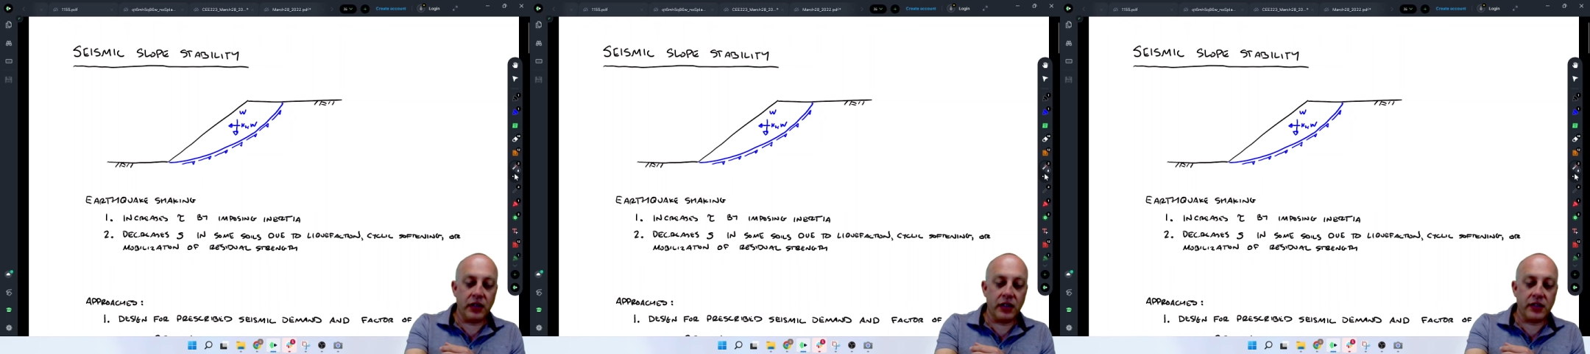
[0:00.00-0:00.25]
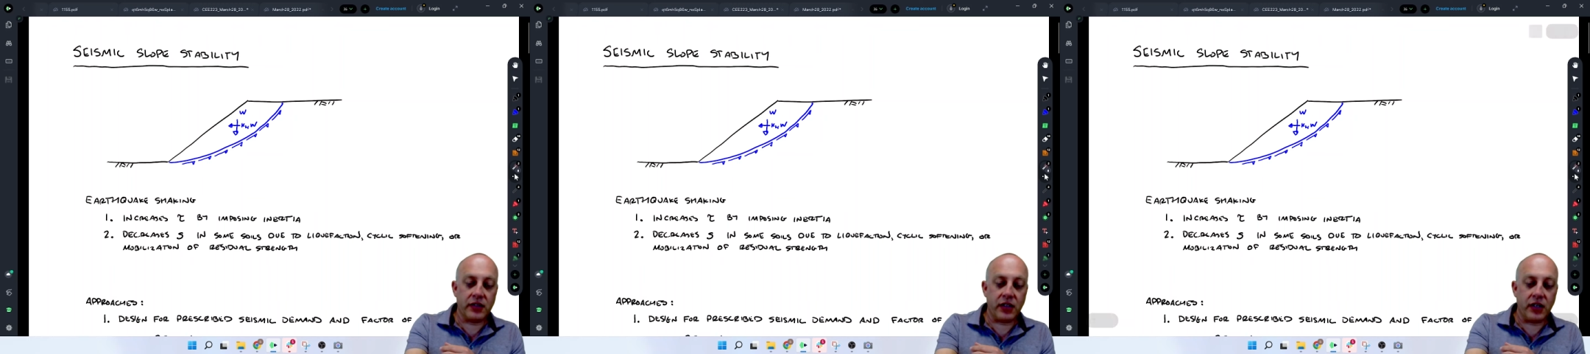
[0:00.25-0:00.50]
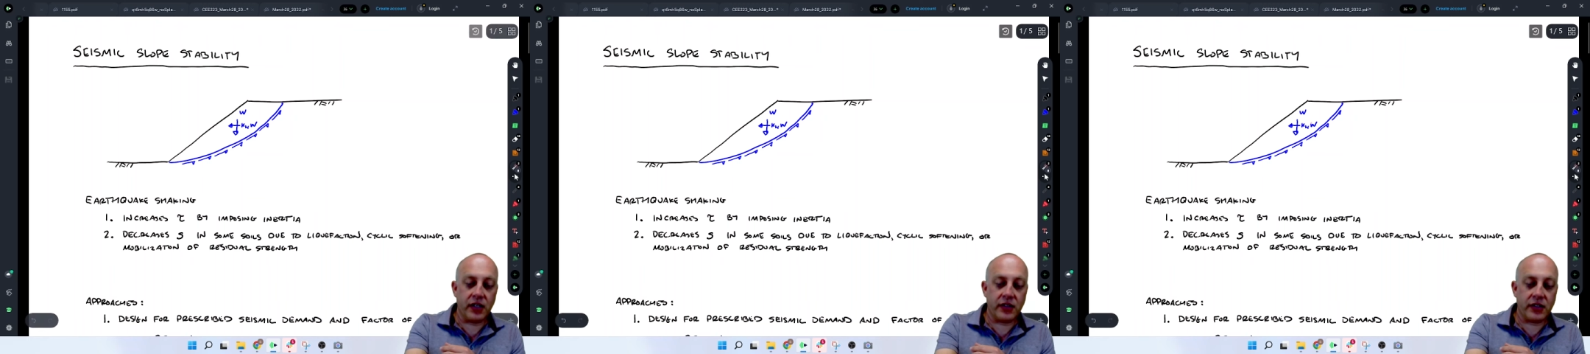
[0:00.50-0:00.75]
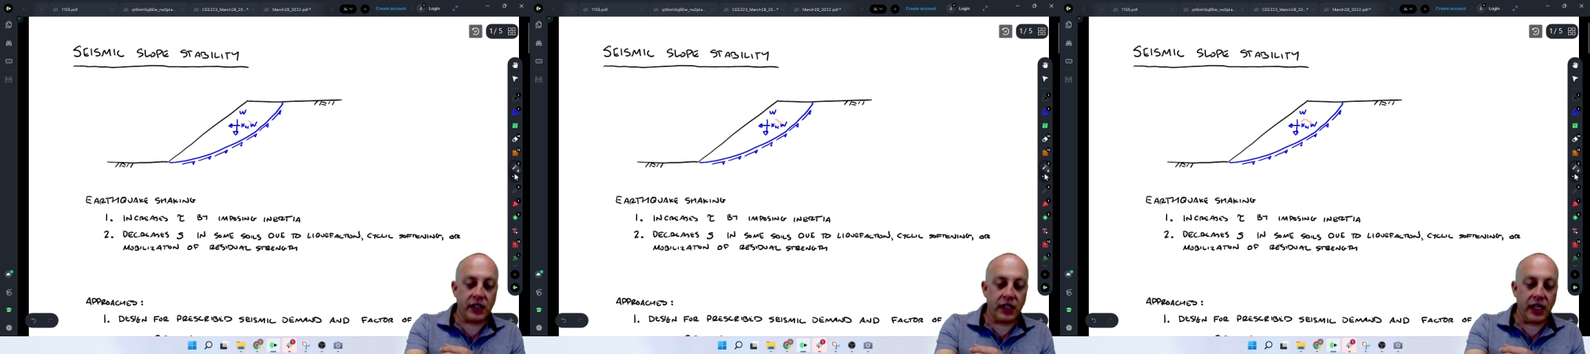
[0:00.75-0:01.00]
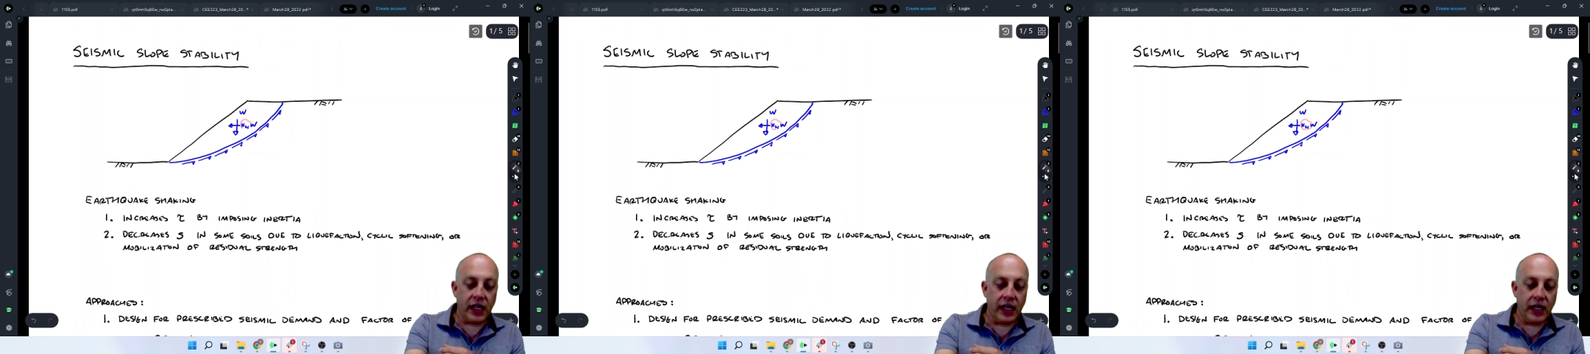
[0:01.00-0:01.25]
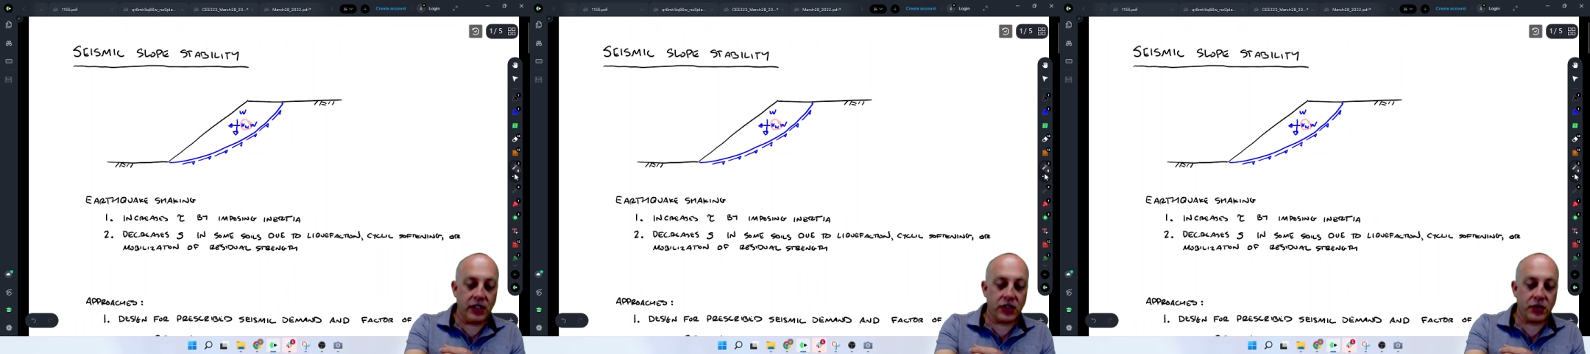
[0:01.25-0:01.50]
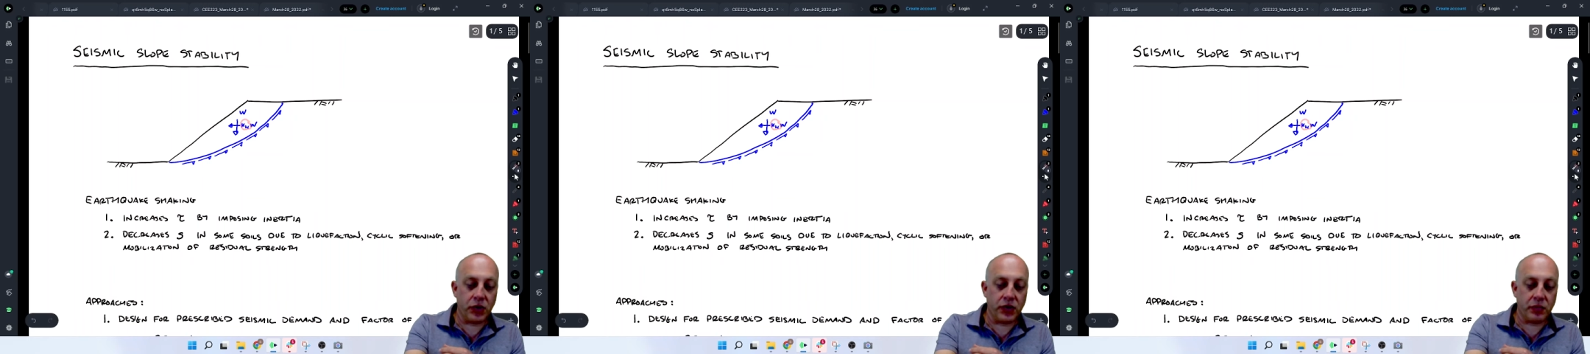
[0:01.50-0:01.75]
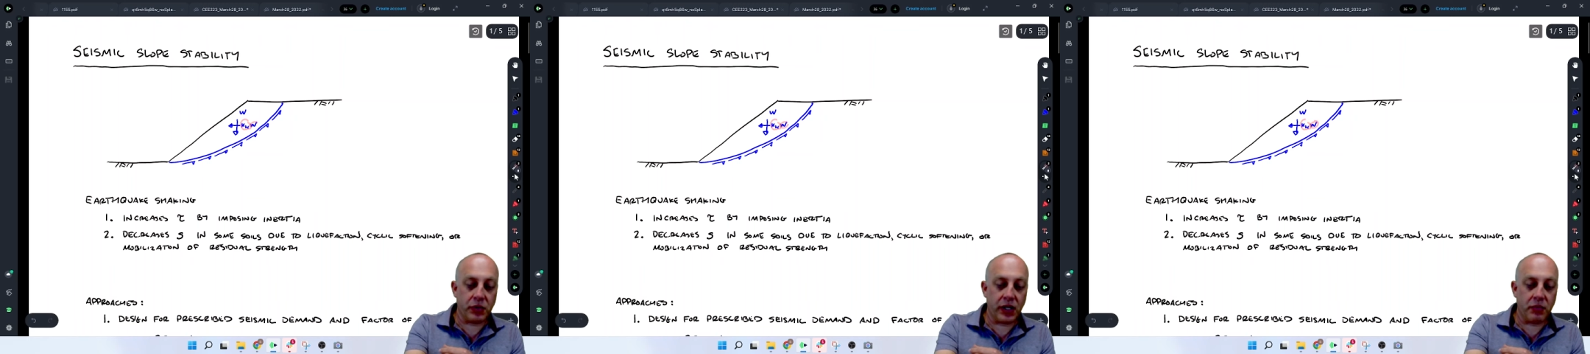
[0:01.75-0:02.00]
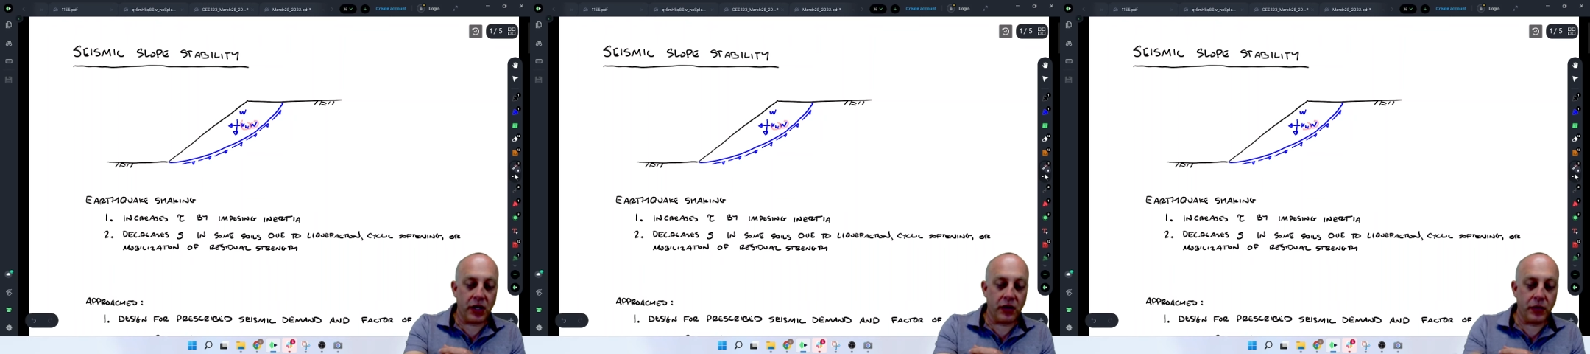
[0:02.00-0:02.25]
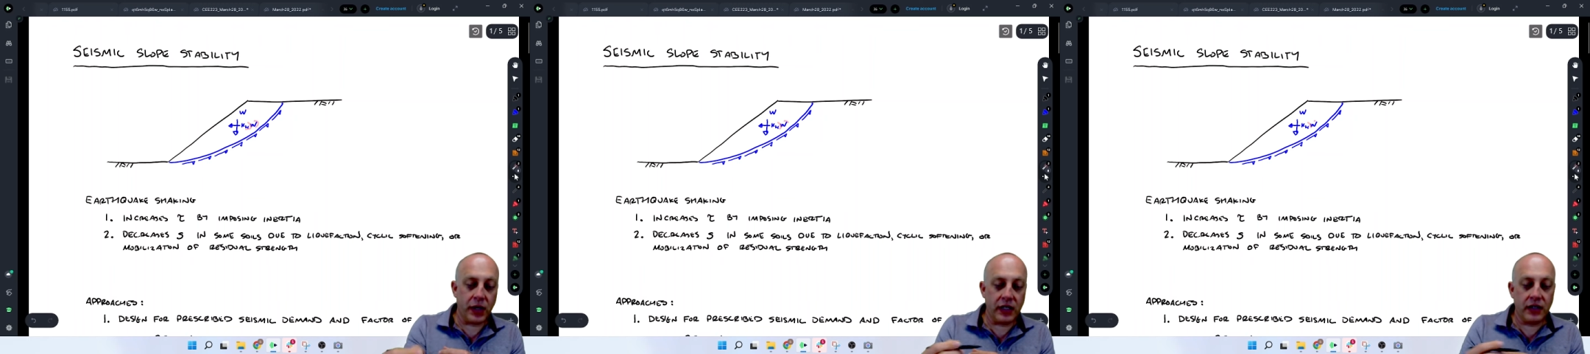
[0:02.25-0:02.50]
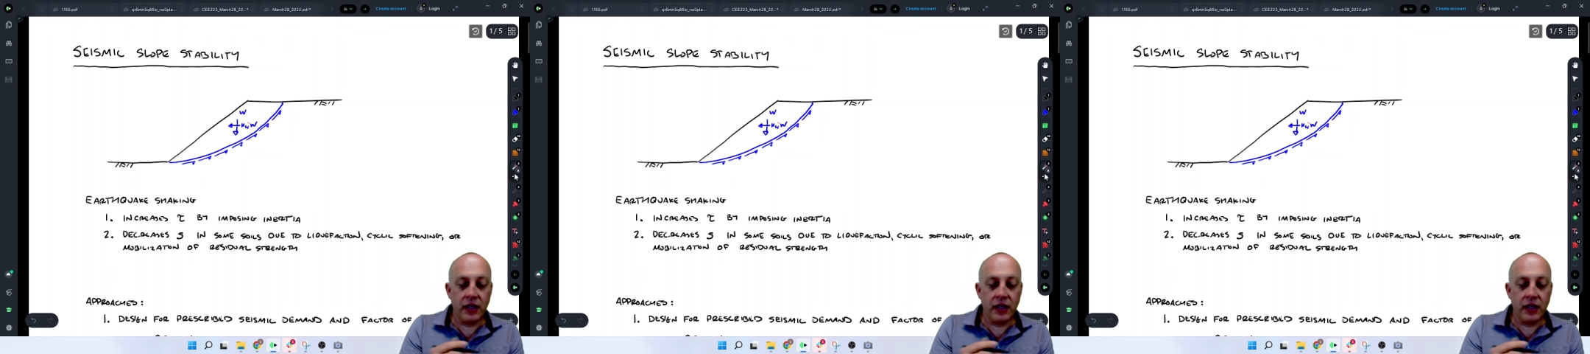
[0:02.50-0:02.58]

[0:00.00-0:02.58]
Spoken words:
this constant kh multiplied by the weight